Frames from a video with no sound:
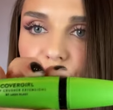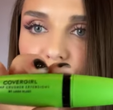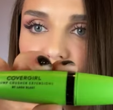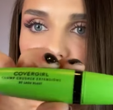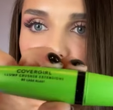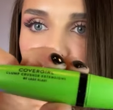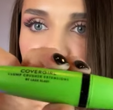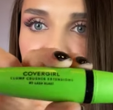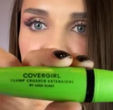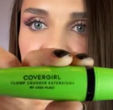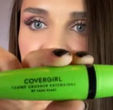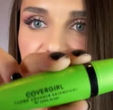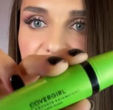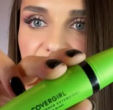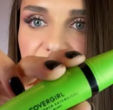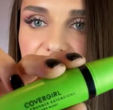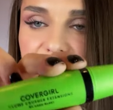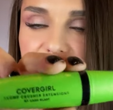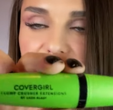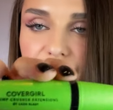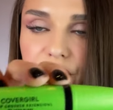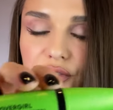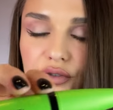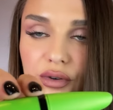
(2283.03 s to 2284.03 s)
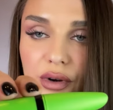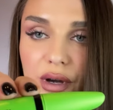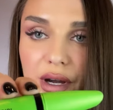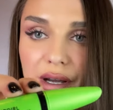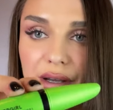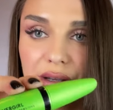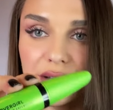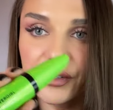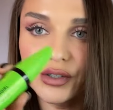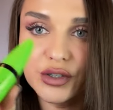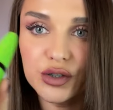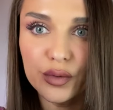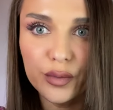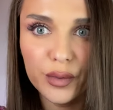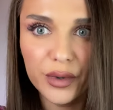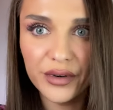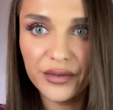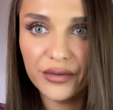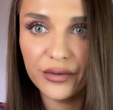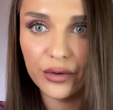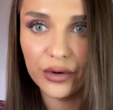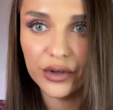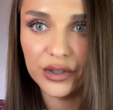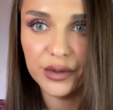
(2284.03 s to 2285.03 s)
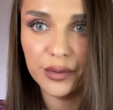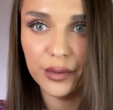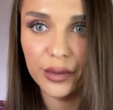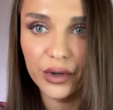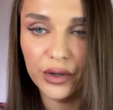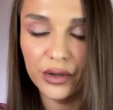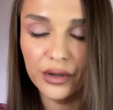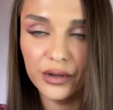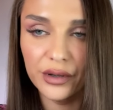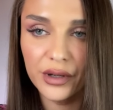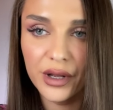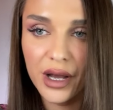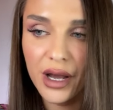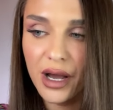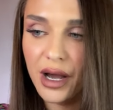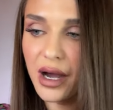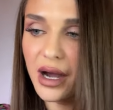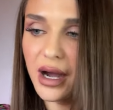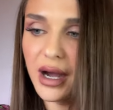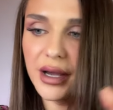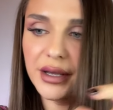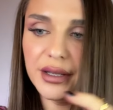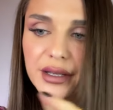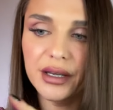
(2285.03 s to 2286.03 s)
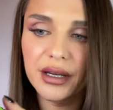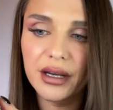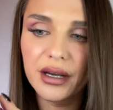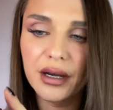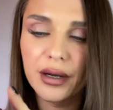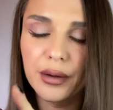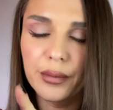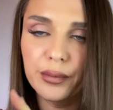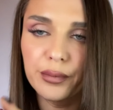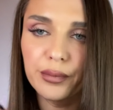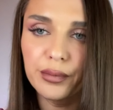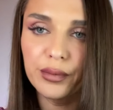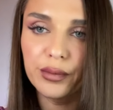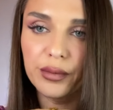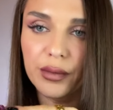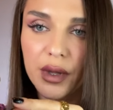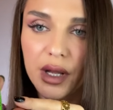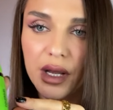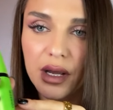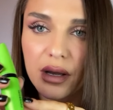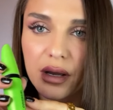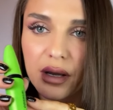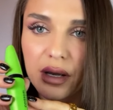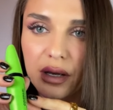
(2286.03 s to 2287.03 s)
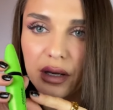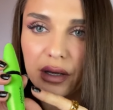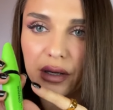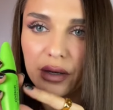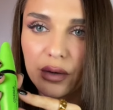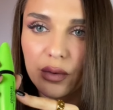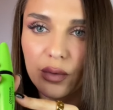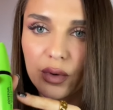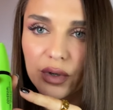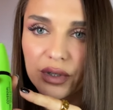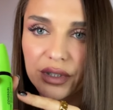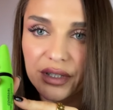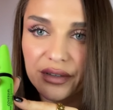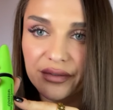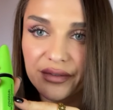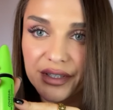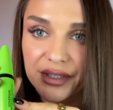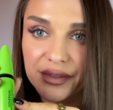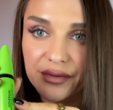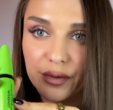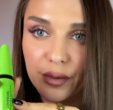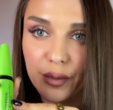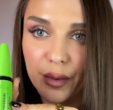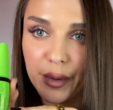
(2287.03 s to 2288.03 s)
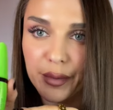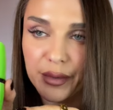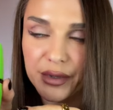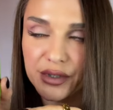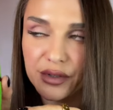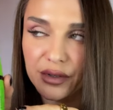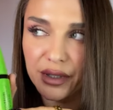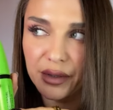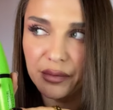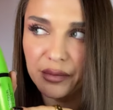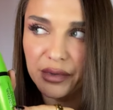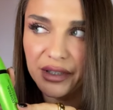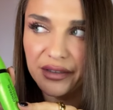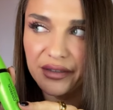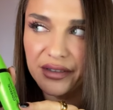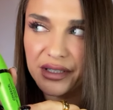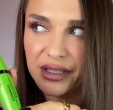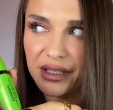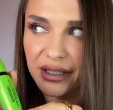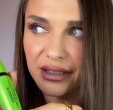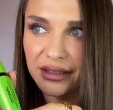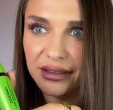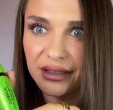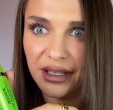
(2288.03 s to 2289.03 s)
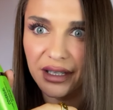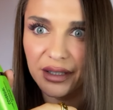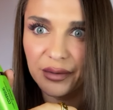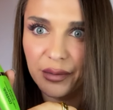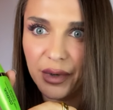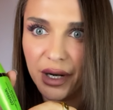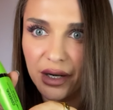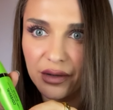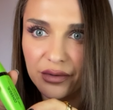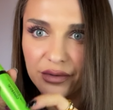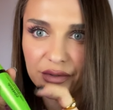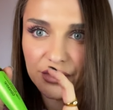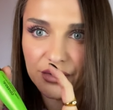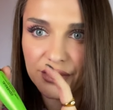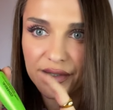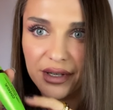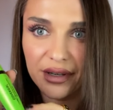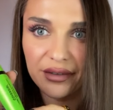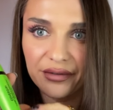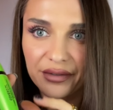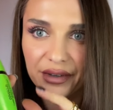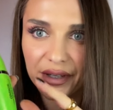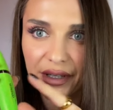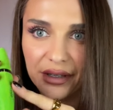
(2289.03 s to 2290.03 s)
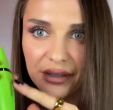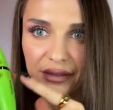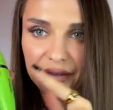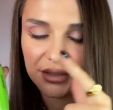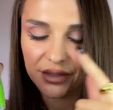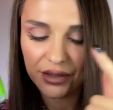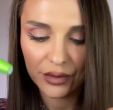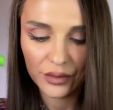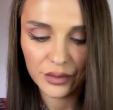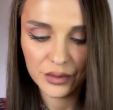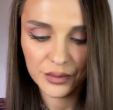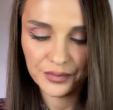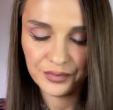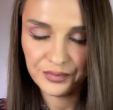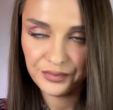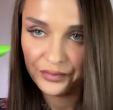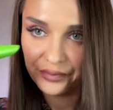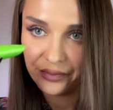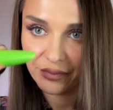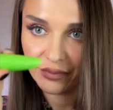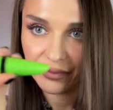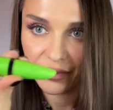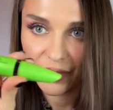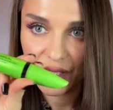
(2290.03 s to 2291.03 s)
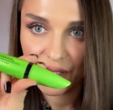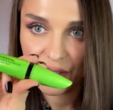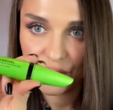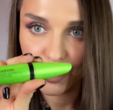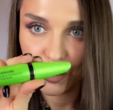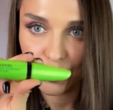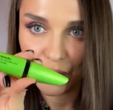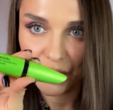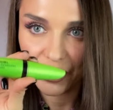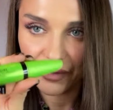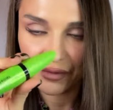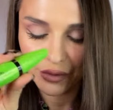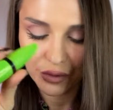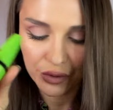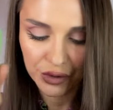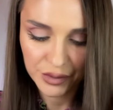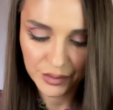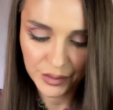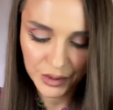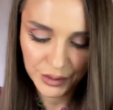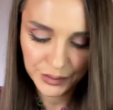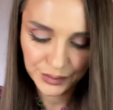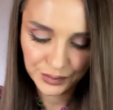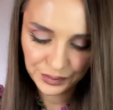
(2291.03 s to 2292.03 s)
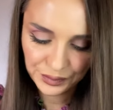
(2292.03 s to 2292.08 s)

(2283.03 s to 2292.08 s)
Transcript: just give this a try. Super affordable. I ordered this from Amazon. I believe it's like £9 or something. So super affordable.